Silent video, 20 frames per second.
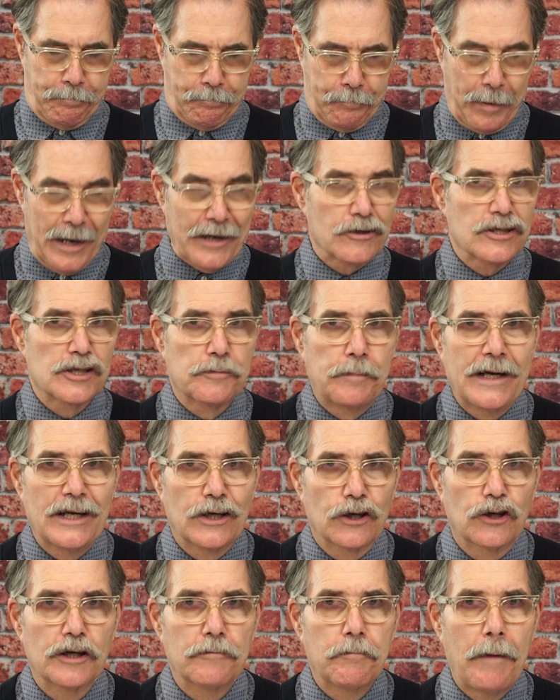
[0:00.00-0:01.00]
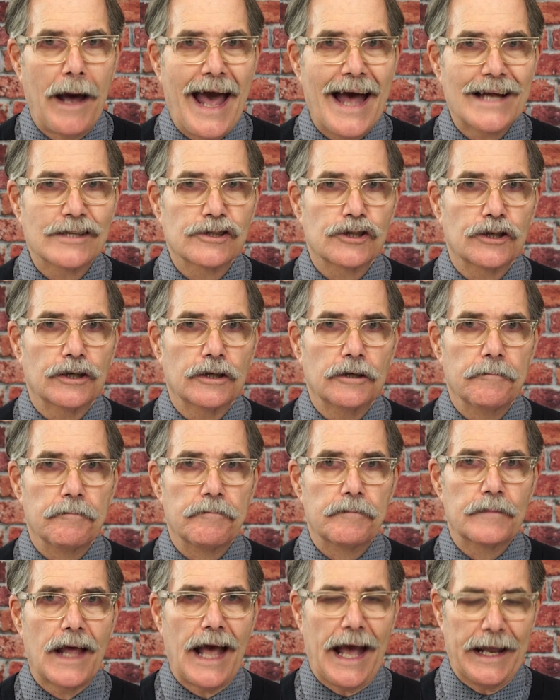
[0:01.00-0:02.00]
Peter's being a good pastor,
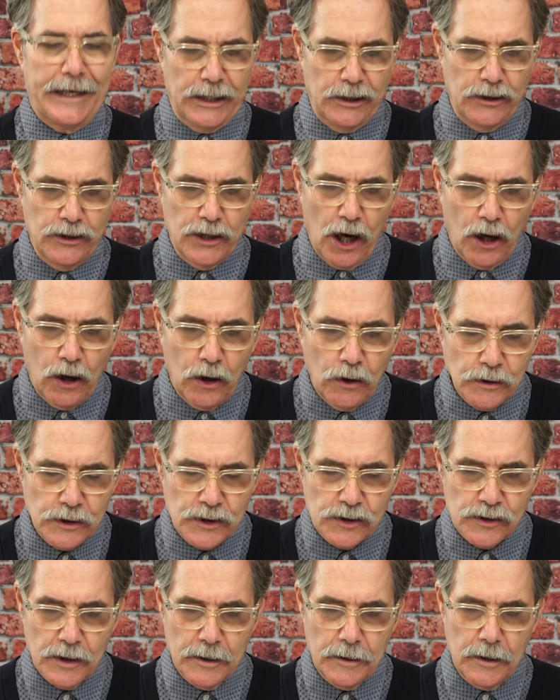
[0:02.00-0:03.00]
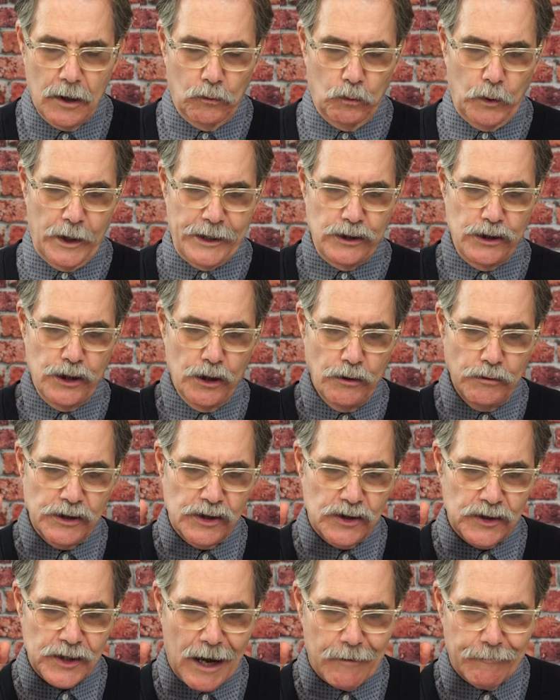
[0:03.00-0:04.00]
and he knows when you
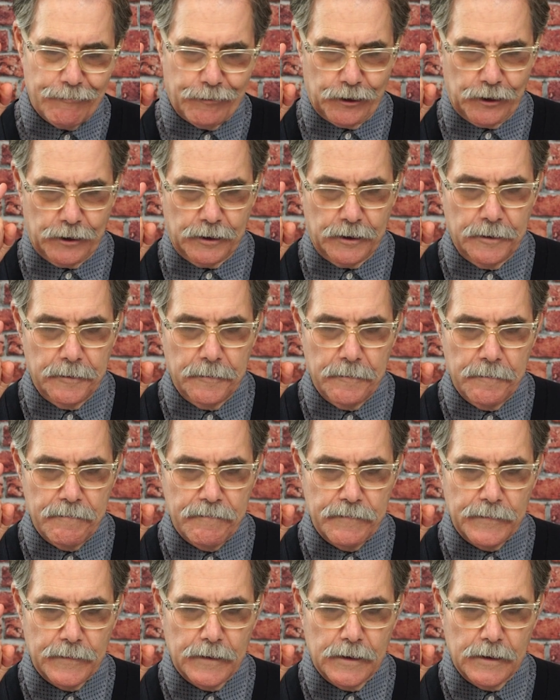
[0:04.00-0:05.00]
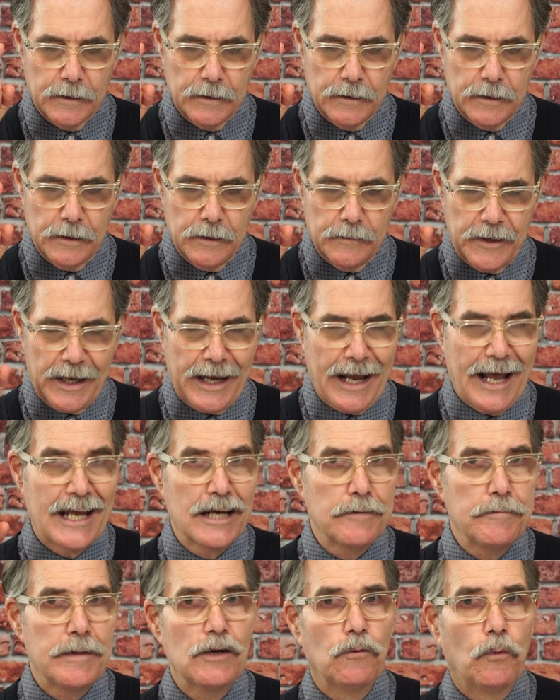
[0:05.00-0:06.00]
suffer, the
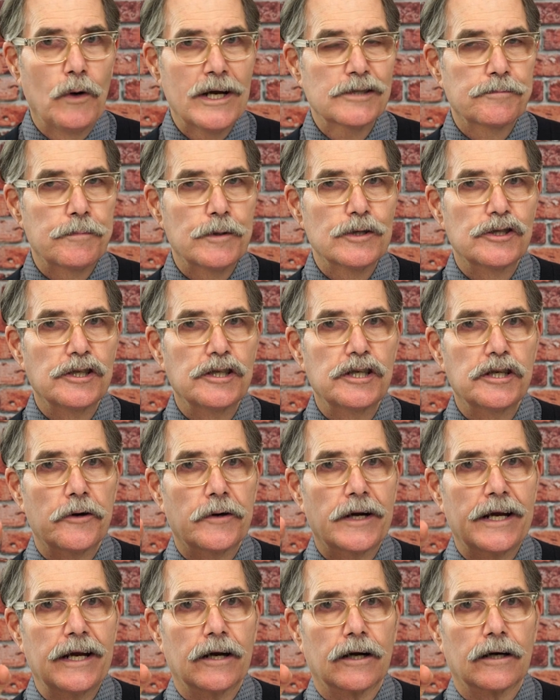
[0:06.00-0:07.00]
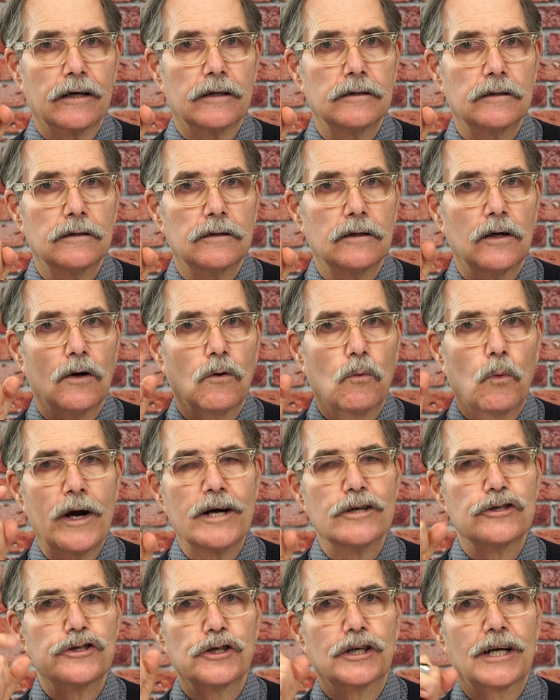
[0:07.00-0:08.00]
enemy whispers in your ear,
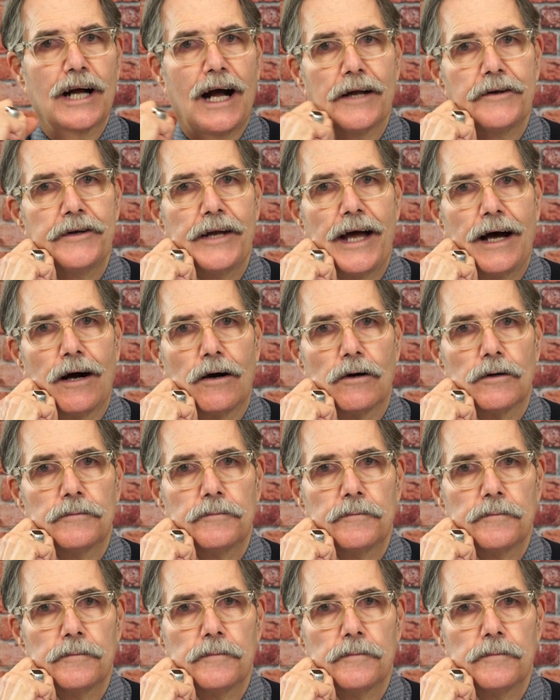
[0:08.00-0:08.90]
Where's your God now?